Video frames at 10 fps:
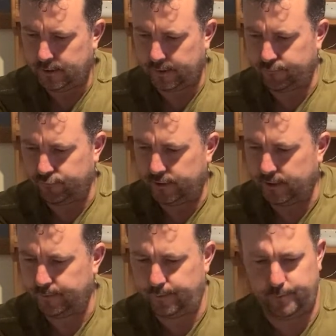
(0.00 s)
Haven't
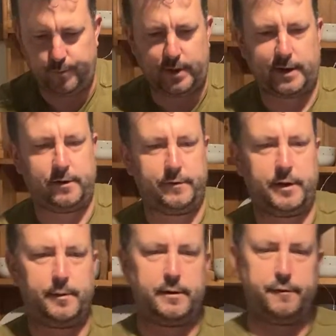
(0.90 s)
really planned
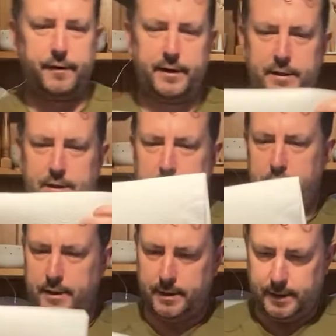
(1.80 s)
very well for this.
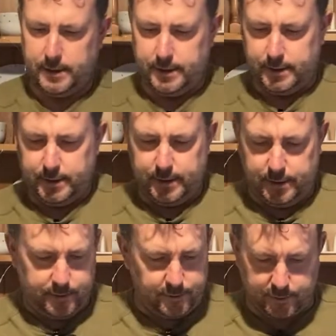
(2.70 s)

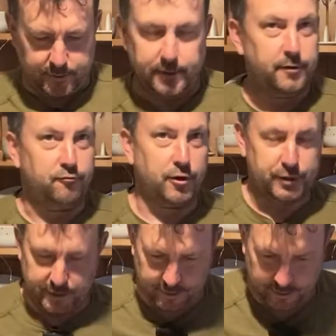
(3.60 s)
Just
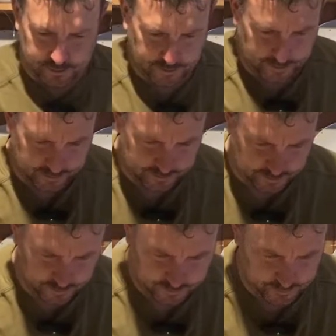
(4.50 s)
rushing to get this
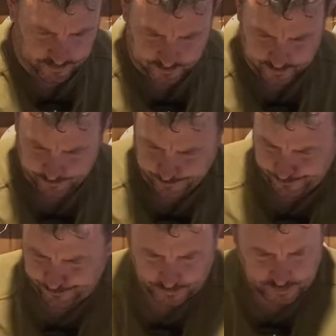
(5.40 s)
done. End
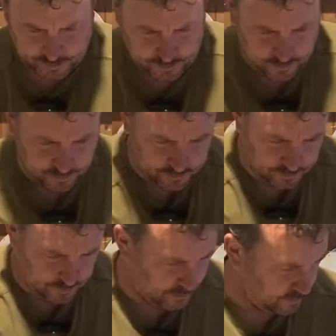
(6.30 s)

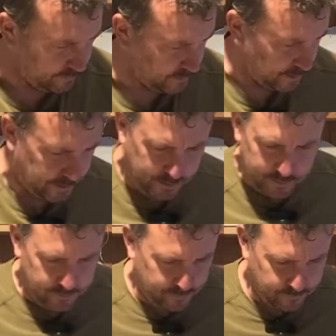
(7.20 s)
of the day.
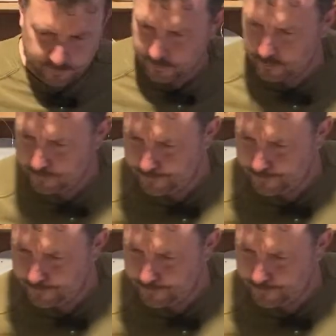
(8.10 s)
Right.